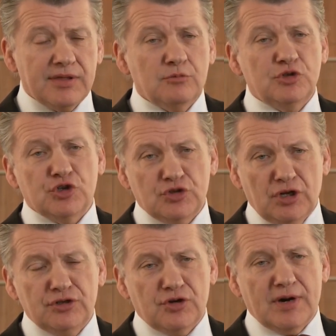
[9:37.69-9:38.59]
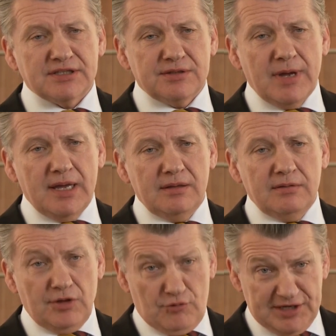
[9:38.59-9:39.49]
think we shouldn't
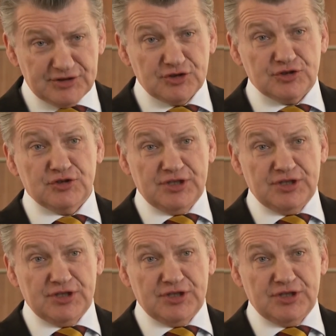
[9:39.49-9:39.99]
underestimate the risks